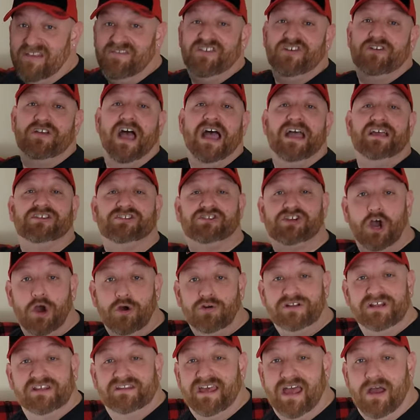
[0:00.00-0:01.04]
if you guys
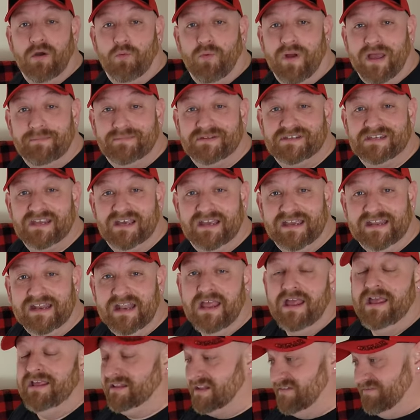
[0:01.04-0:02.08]
go to that website,
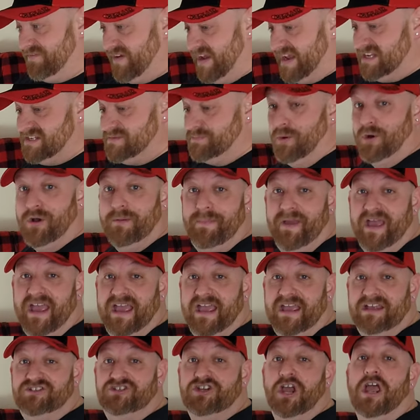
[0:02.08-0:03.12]
the Facebook
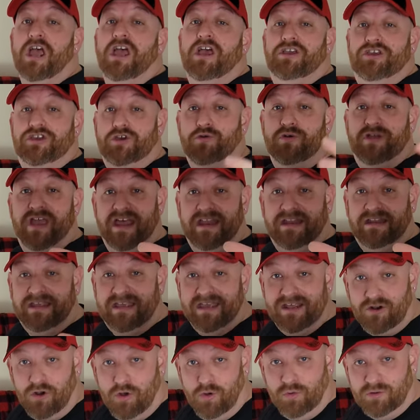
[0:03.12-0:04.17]
page, you can
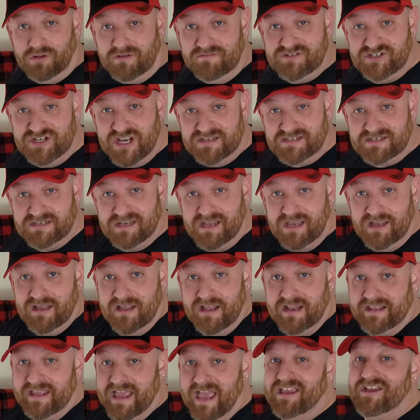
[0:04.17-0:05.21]
get a hold of
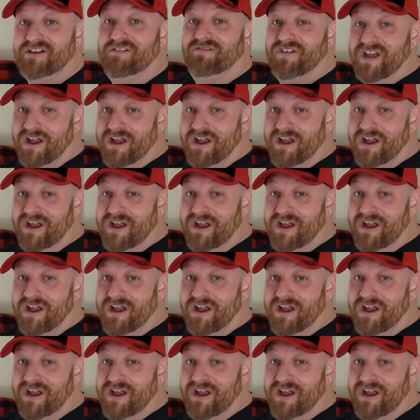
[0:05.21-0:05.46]
Jessica and get your